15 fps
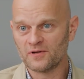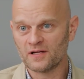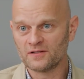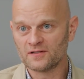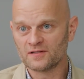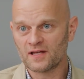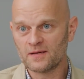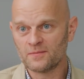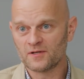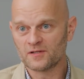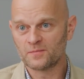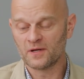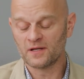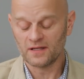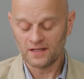not just Amos,
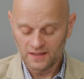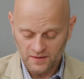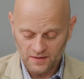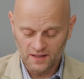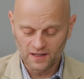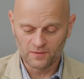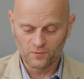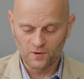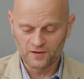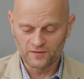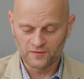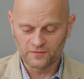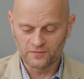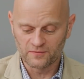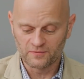but it
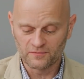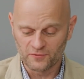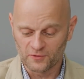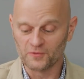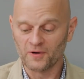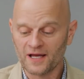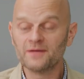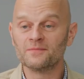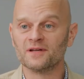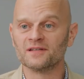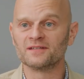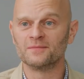runs through Amos.